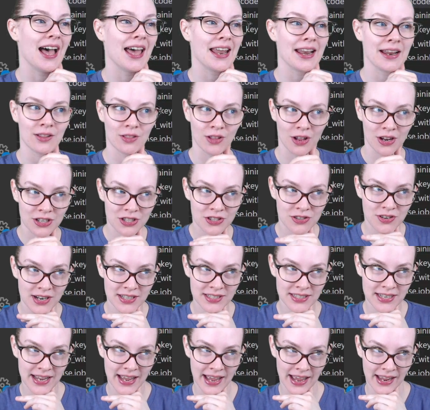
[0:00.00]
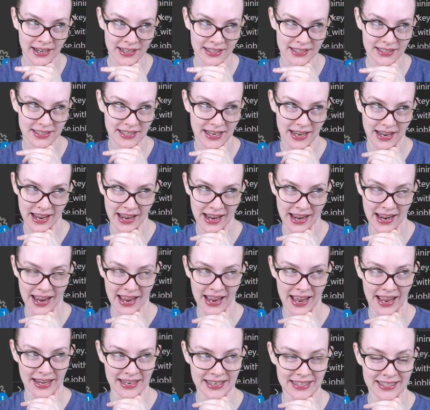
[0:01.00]
I launched Rasa X,
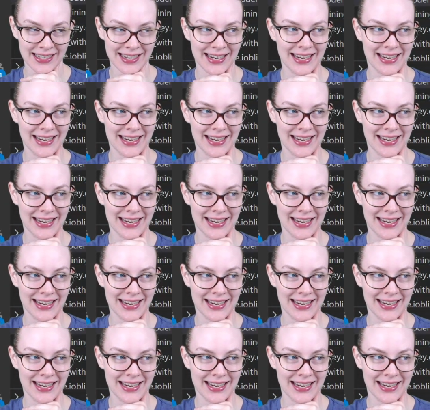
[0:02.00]
and